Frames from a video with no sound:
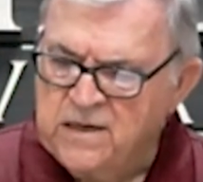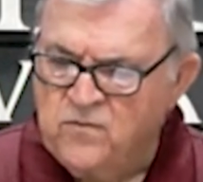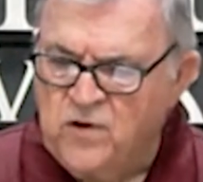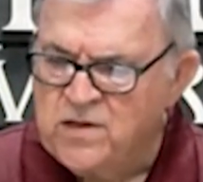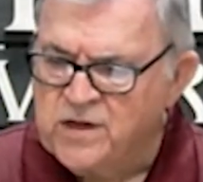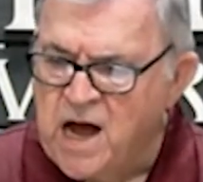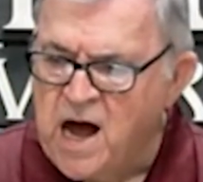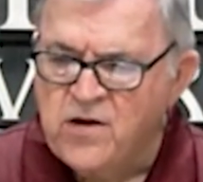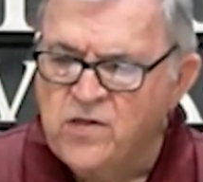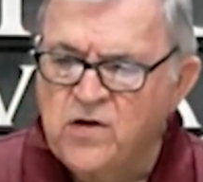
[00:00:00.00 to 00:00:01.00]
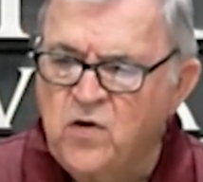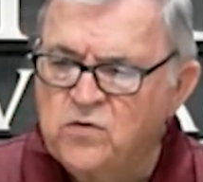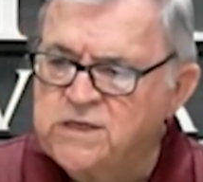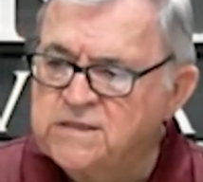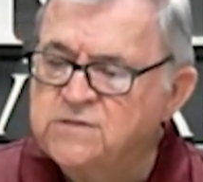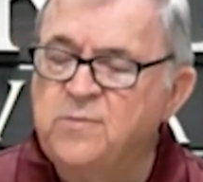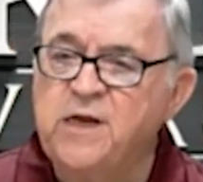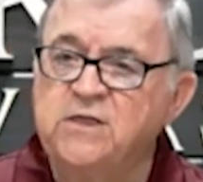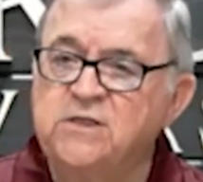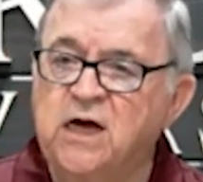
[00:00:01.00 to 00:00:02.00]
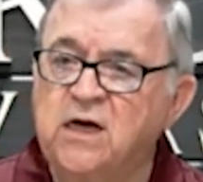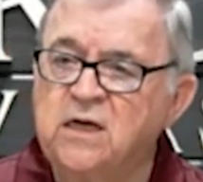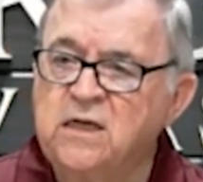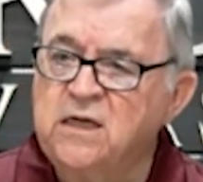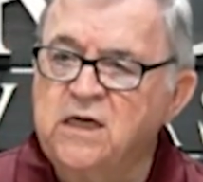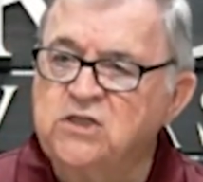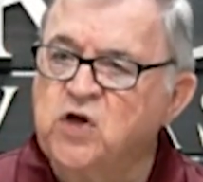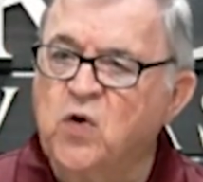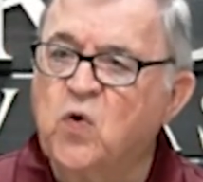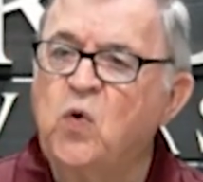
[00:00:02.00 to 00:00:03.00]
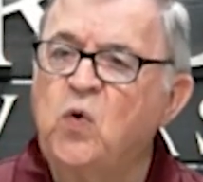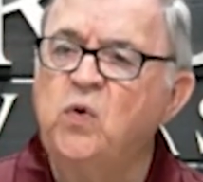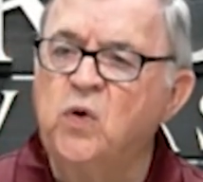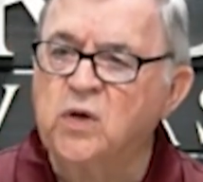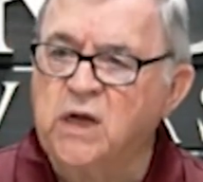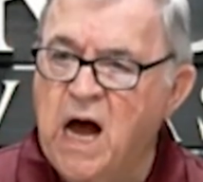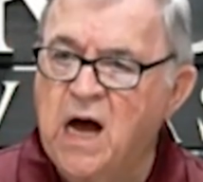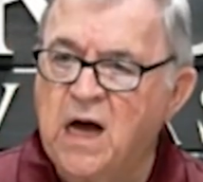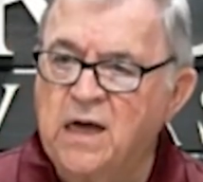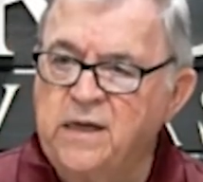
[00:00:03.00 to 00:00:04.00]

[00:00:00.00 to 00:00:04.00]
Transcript: well, the God of the Old Testament is a, is a cruel God,